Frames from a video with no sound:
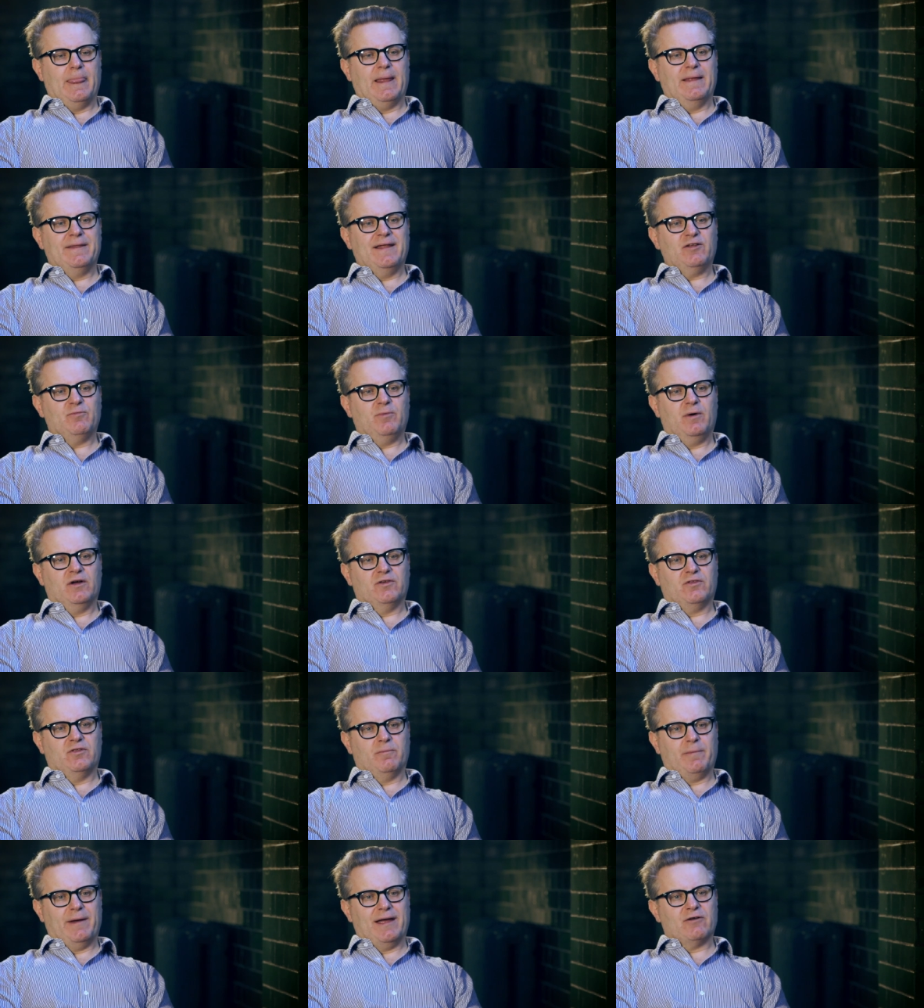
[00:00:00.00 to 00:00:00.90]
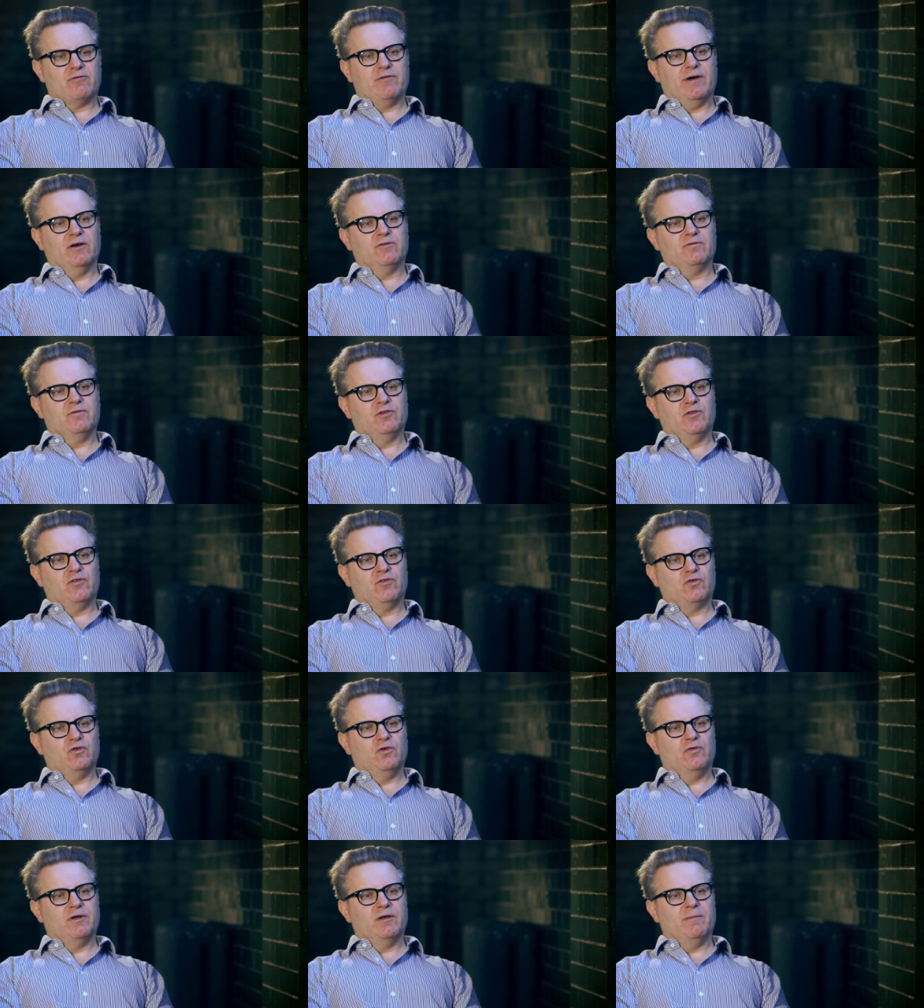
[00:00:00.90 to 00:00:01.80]
And that's part of the background for the
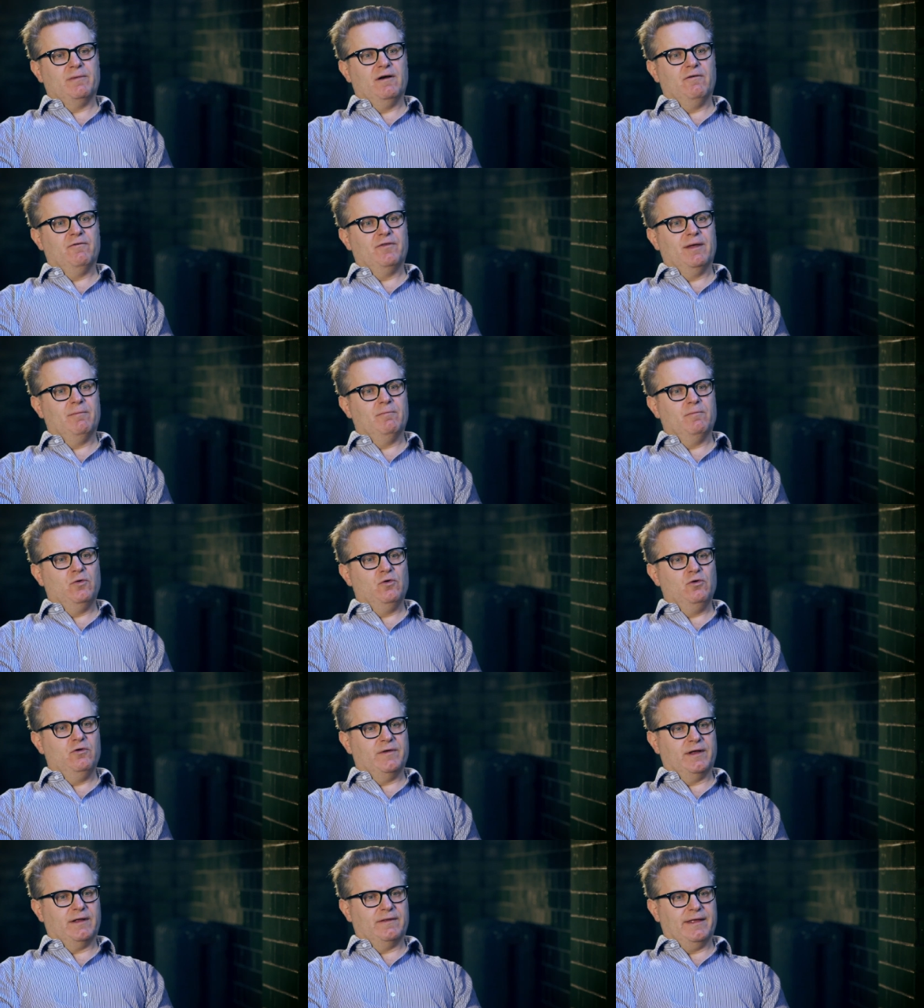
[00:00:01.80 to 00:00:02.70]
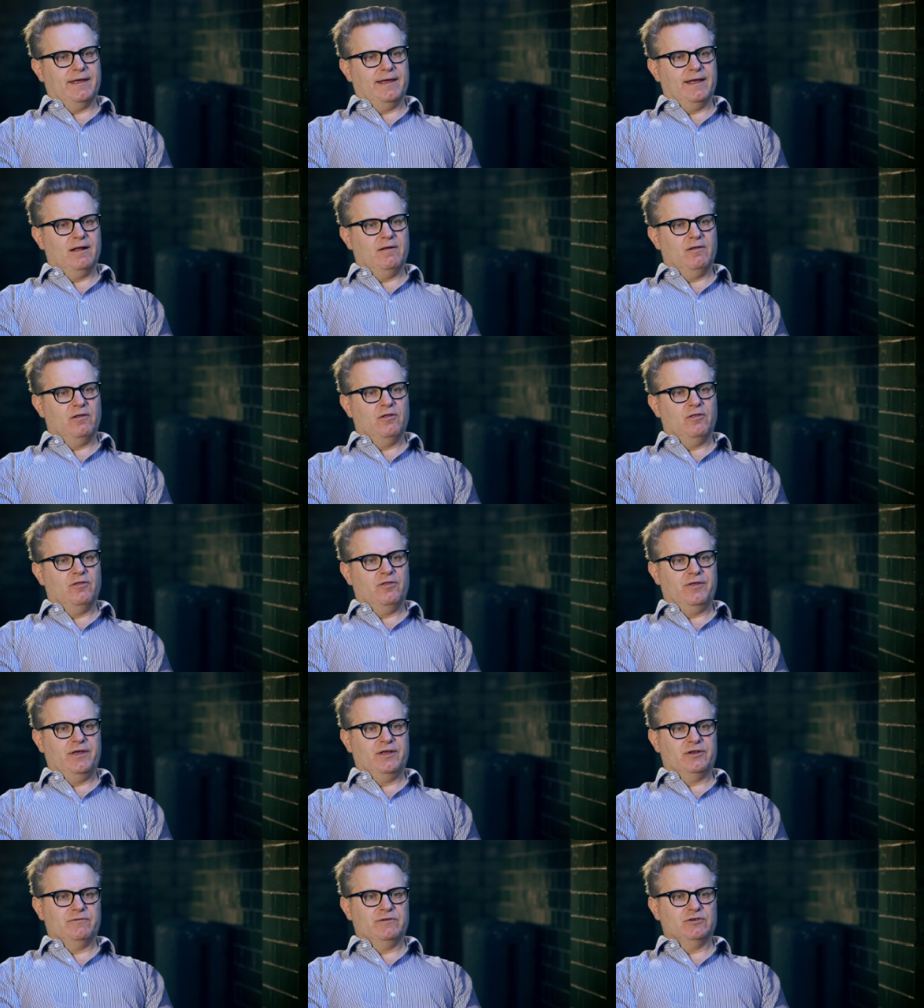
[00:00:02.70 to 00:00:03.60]
story of, of them moving there
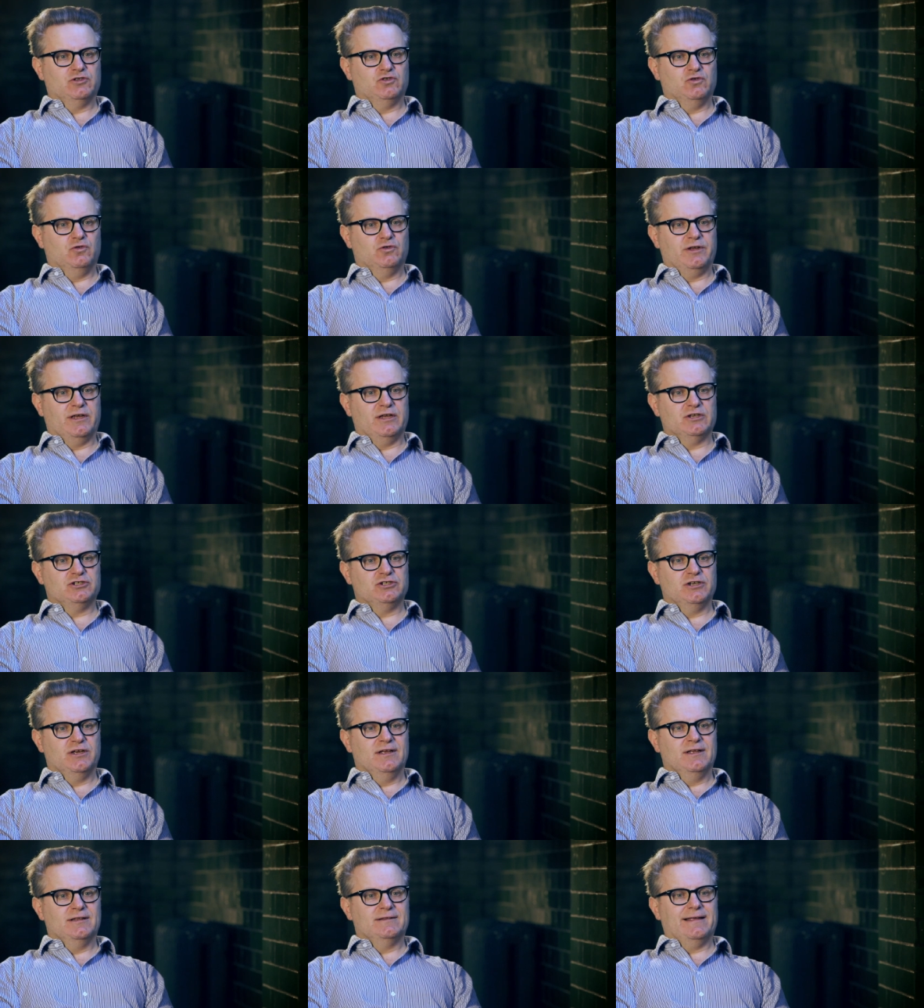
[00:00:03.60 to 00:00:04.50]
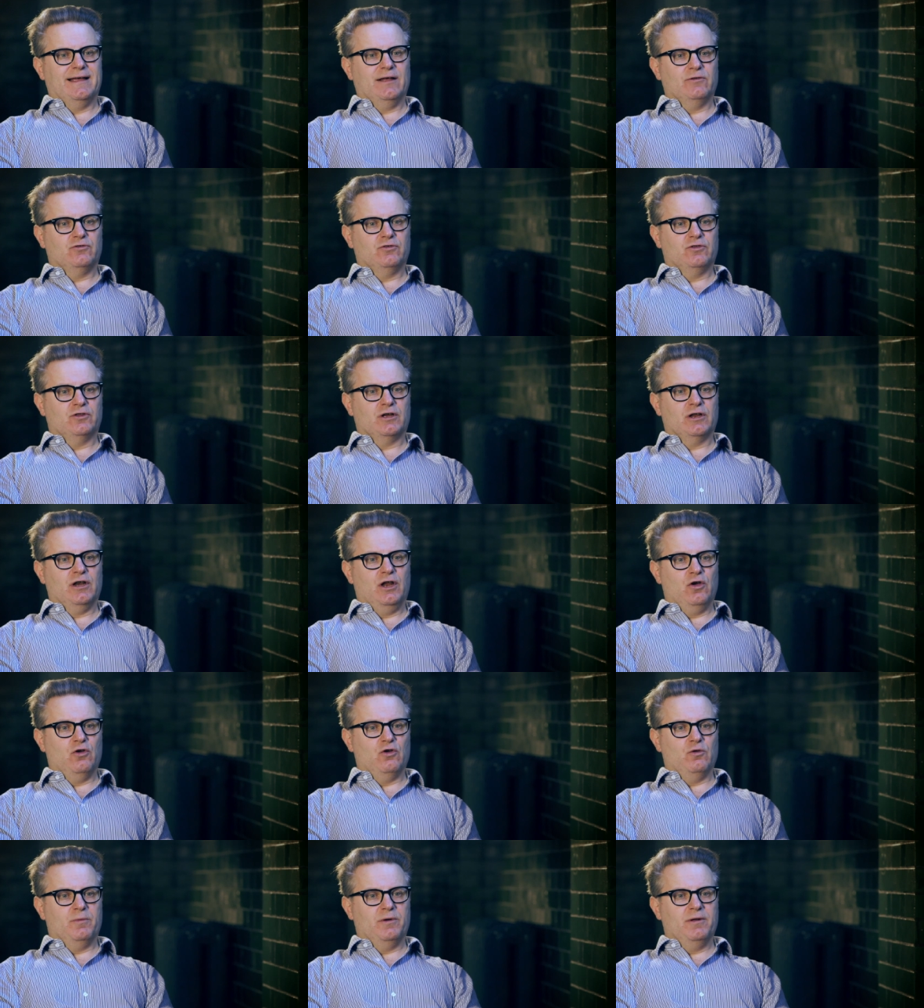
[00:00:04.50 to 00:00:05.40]
theatre in Shoreditch down to the
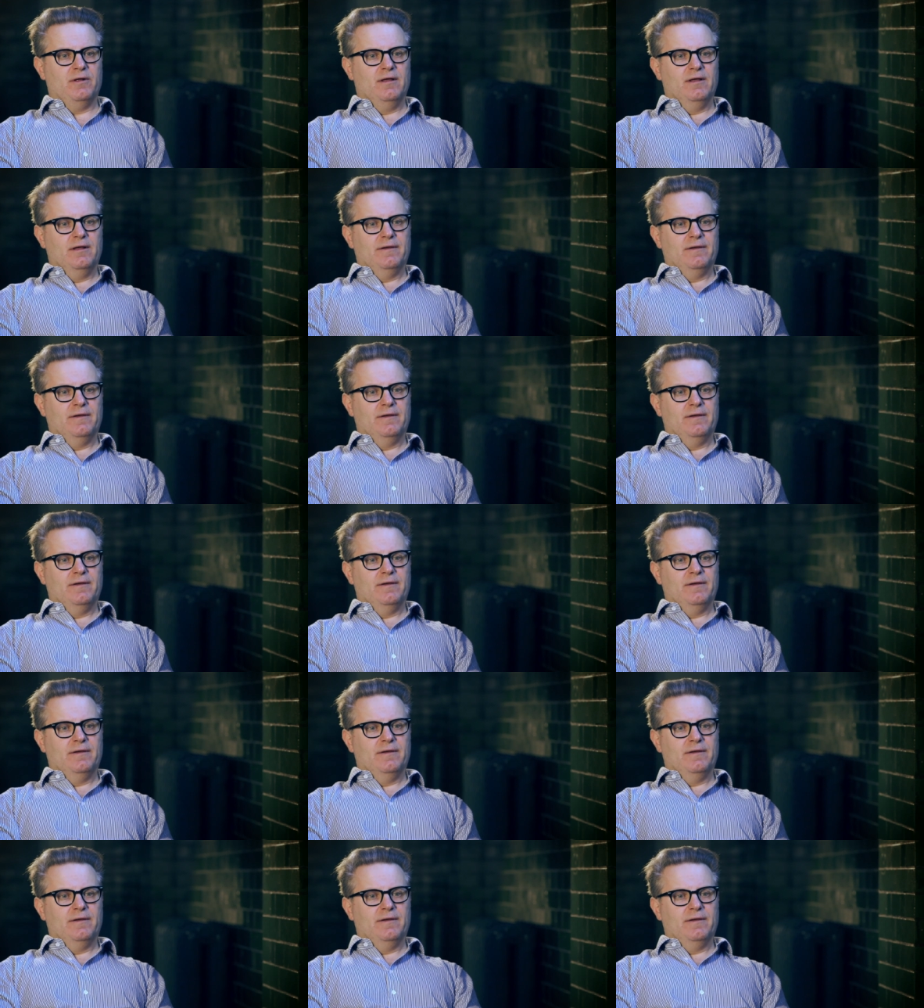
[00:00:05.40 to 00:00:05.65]
Globe.